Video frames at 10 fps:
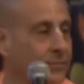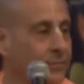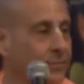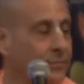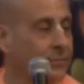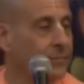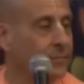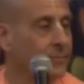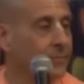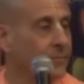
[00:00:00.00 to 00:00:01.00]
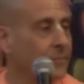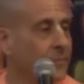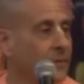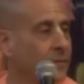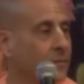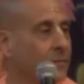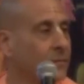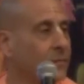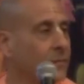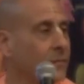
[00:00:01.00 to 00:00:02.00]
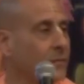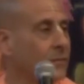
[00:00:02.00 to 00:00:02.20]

(silence)